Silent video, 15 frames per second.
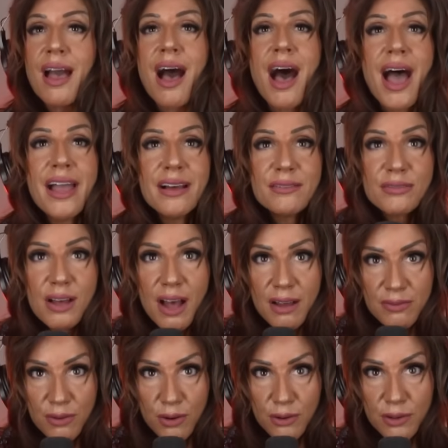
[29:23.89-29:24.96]
I have
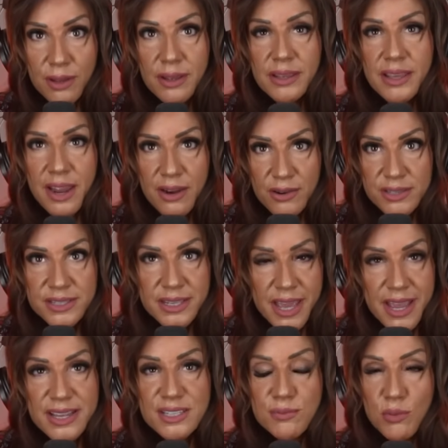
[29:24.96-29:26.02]
covered Karen's
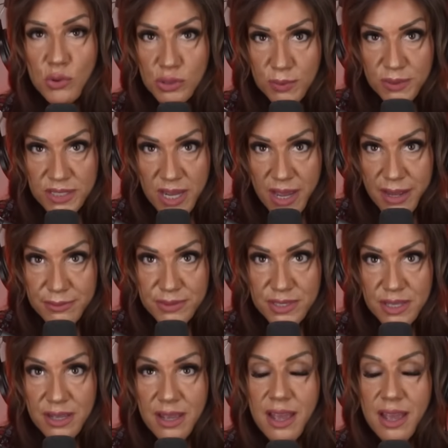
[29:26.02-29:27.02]
case multiple times.